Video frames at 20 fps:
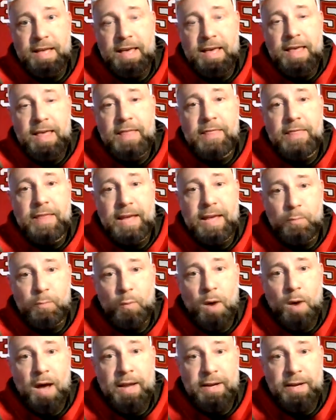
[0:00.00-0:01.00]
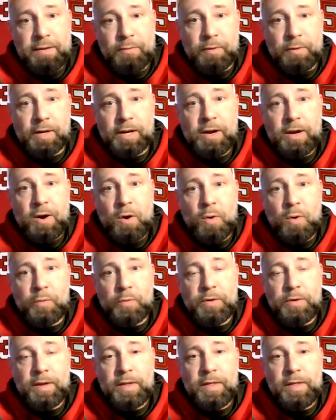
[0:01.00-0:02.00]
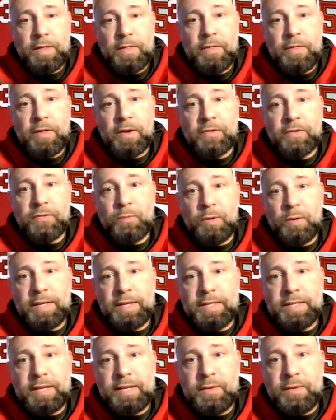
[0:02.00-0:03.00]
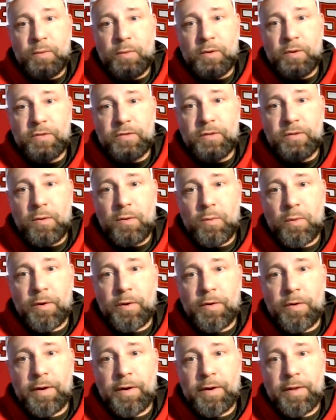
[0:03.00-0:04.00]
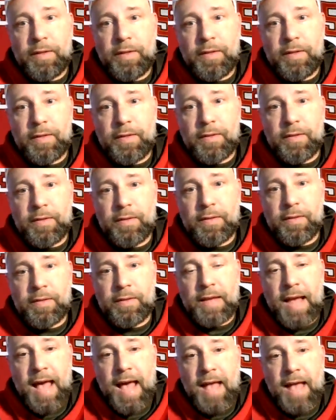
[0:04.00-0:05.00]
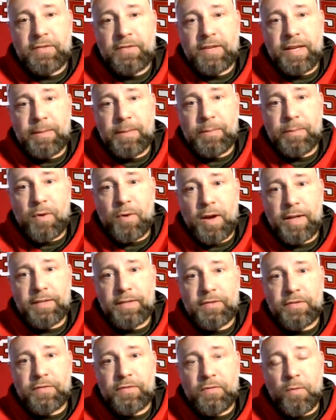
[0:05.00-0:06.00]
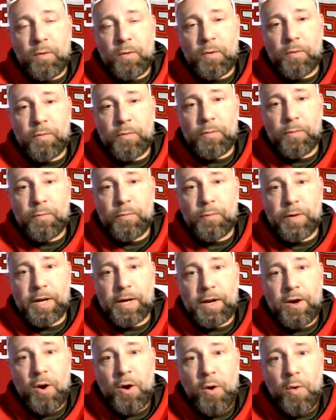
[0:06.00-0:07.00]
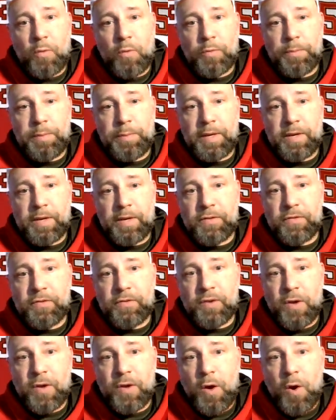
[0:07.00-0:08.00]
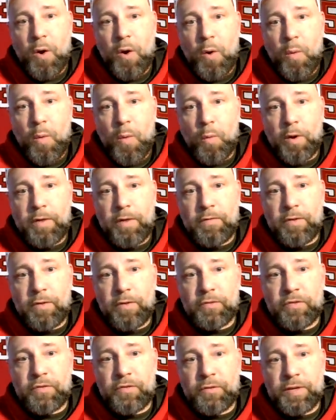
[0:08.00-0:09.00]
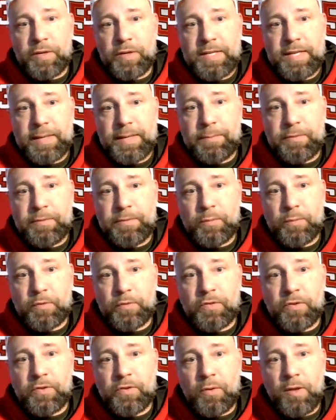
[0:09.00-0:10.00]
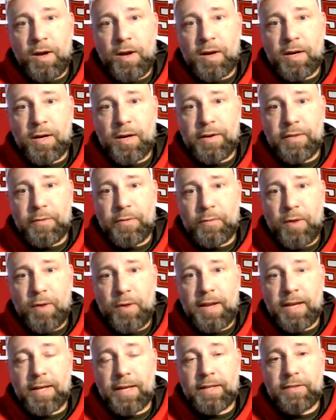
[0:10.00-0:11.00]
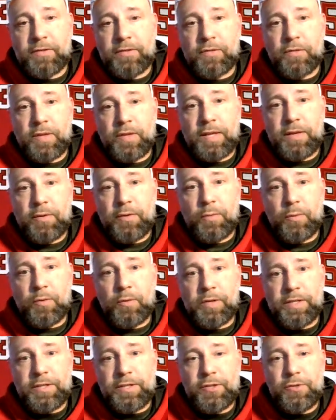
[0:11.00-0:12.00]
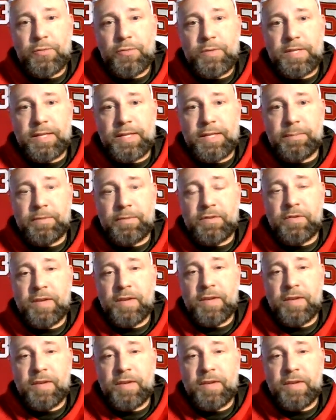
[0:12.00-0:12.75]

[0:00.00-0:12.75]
that wanted Rincon. Thus, what it did was lower the asking price for Rincon because one of those 3 teams was no longer in the running. So then there were only 2 teams,